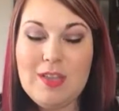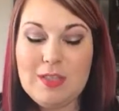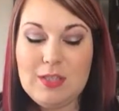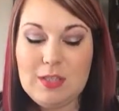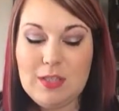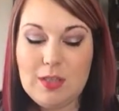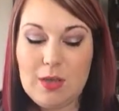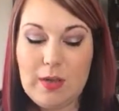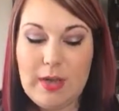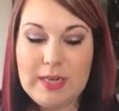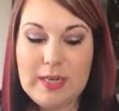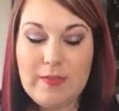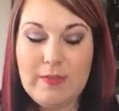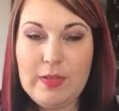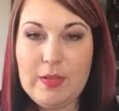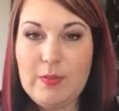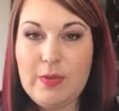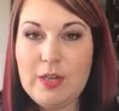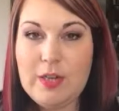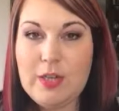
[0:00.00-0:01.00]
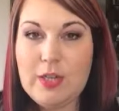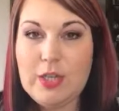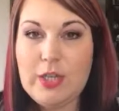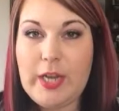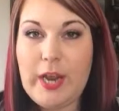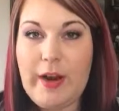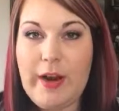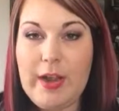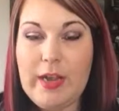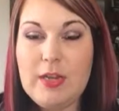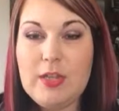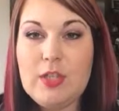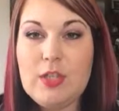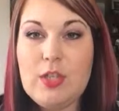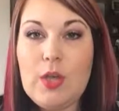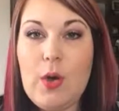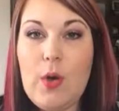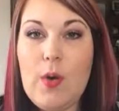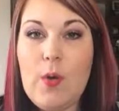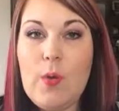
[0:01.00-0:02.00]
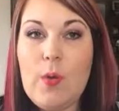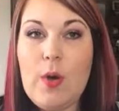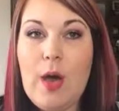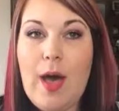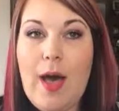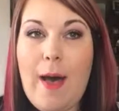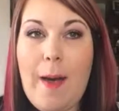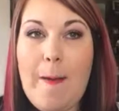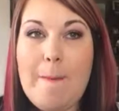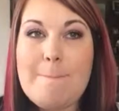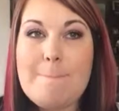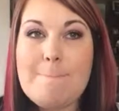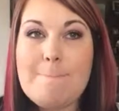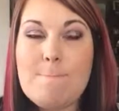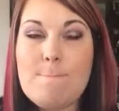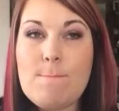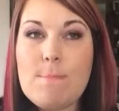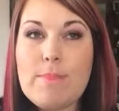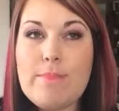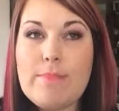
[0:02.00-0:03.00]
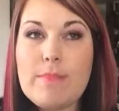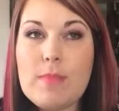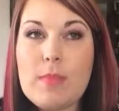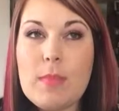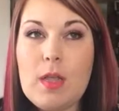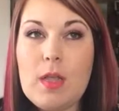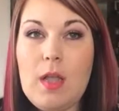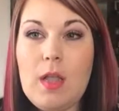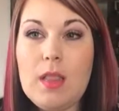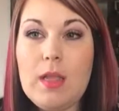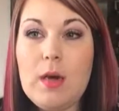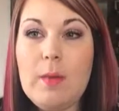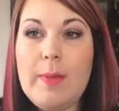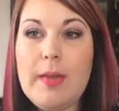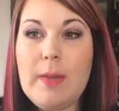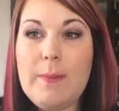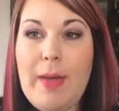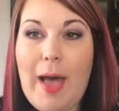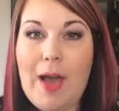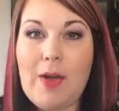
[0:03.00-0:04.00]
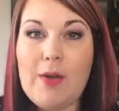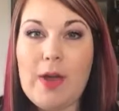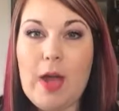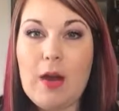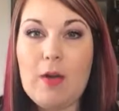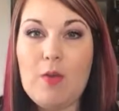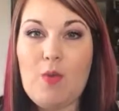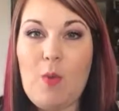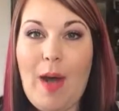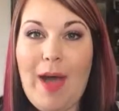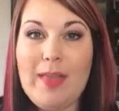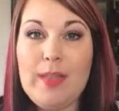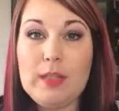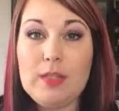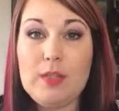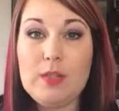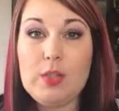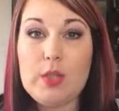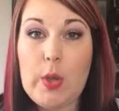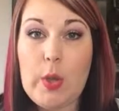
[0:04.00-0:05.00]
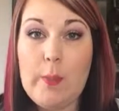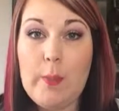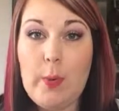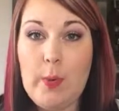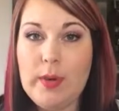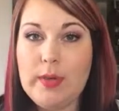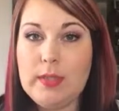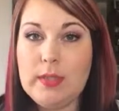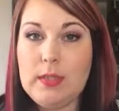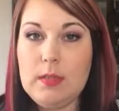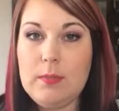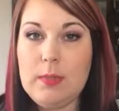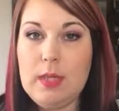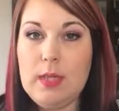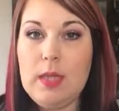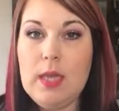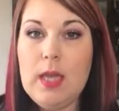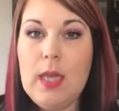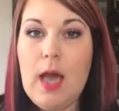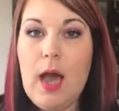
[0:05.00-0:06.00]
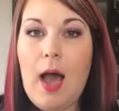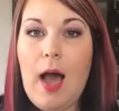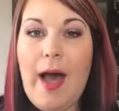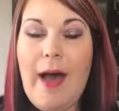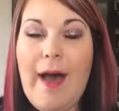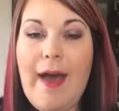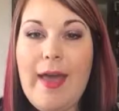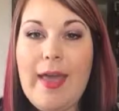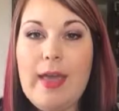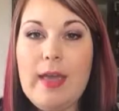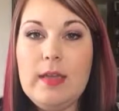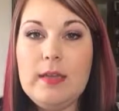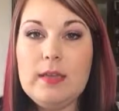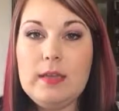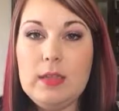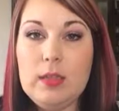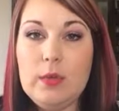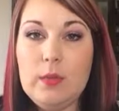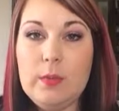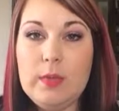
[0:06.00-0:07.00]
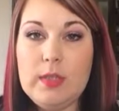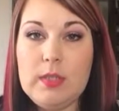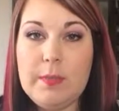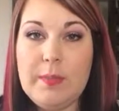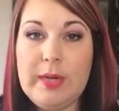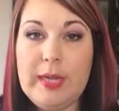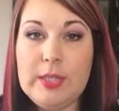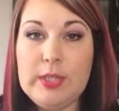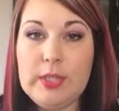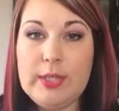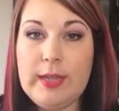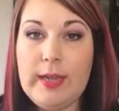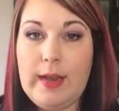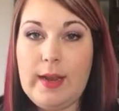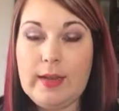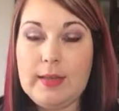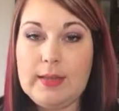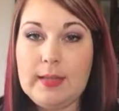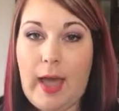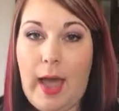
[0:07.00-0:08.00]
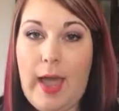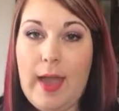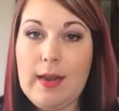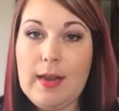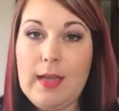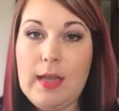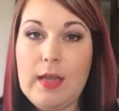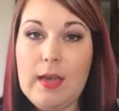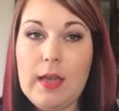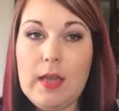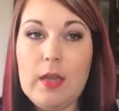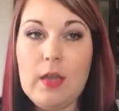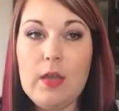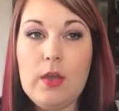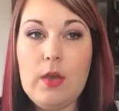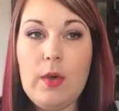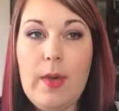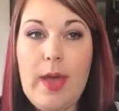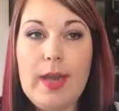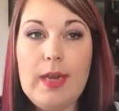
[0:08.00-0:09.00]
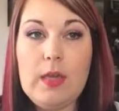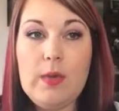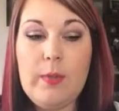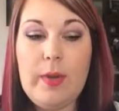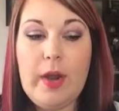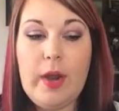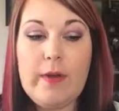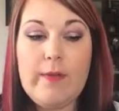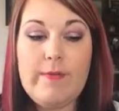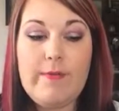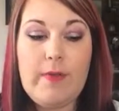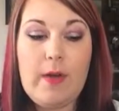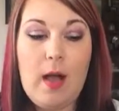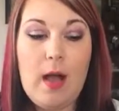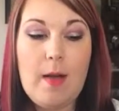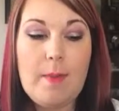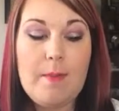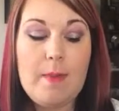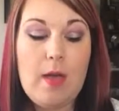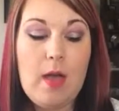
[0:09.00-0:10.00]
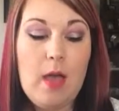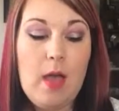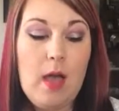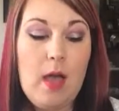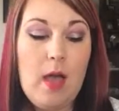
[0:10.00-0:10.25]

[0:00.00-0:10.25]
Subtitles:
So I definitely wanted to share it. So, a little bit of background on why this is so important to me. I deal with depression and anxiety, and it can go anywhere from